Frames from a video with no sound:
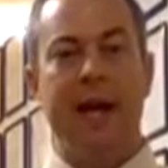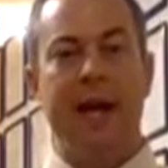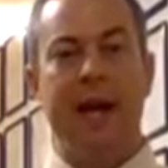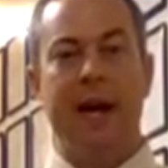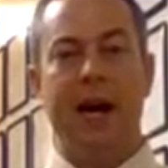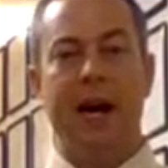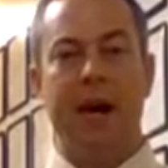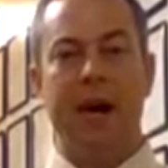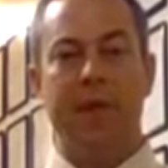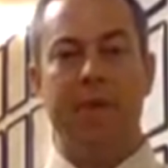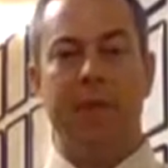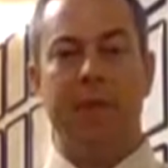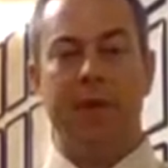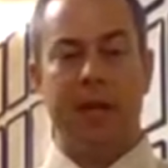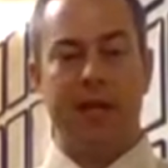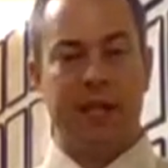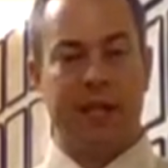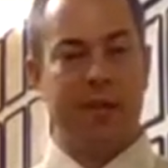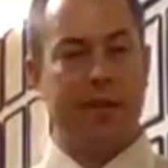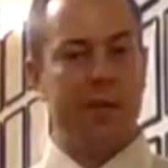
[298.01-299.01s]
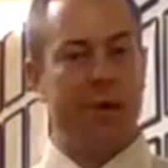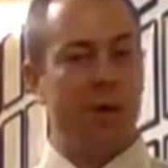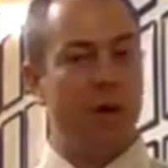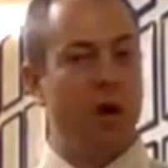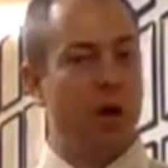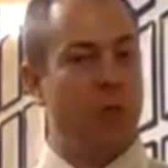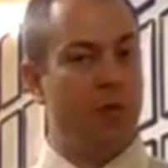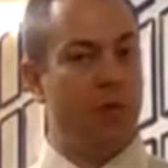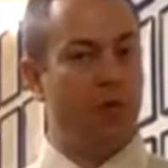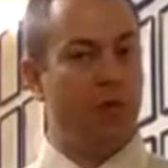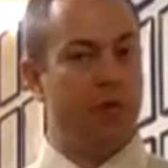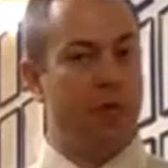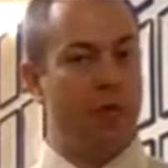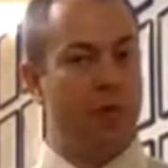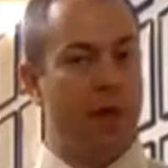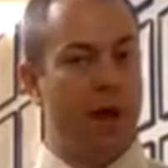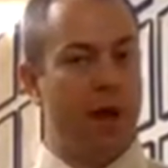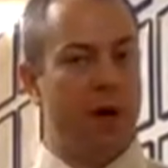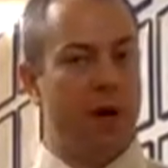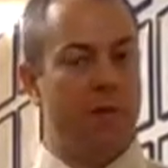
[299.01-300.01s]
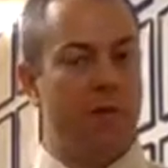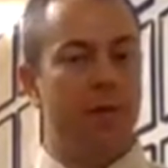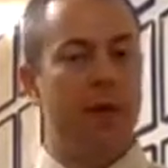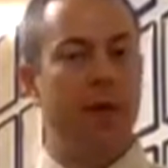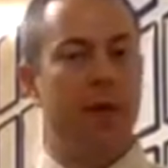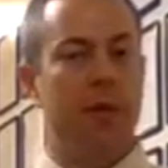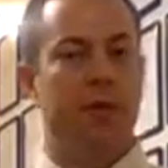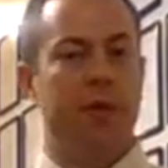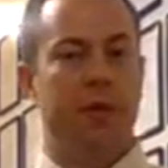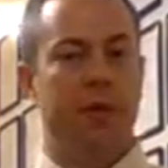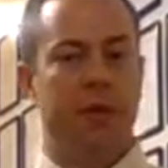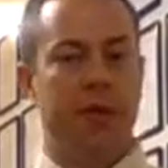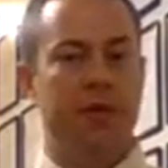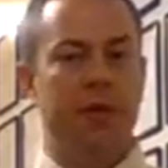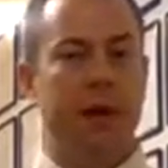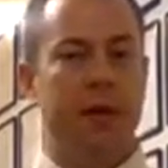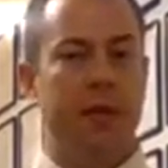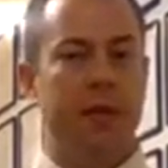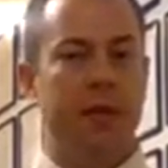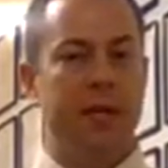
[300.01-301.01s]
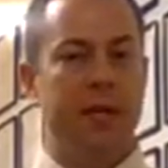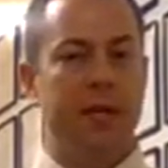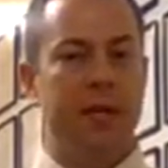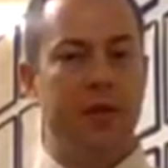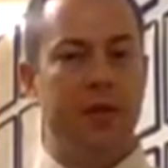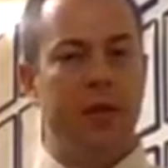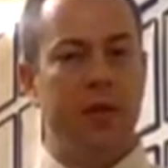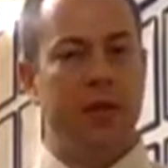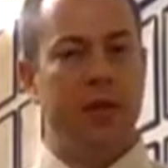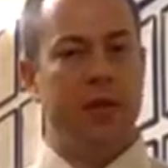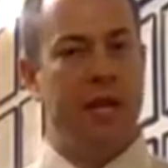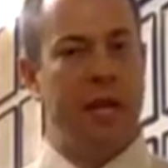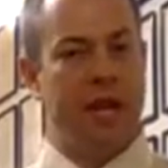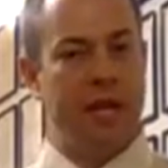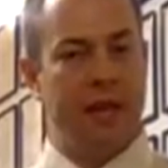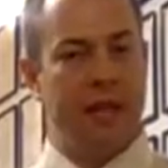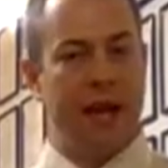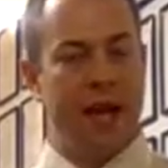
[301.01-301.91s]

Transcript: A lot of times it will help you feel better. But think about this: when you take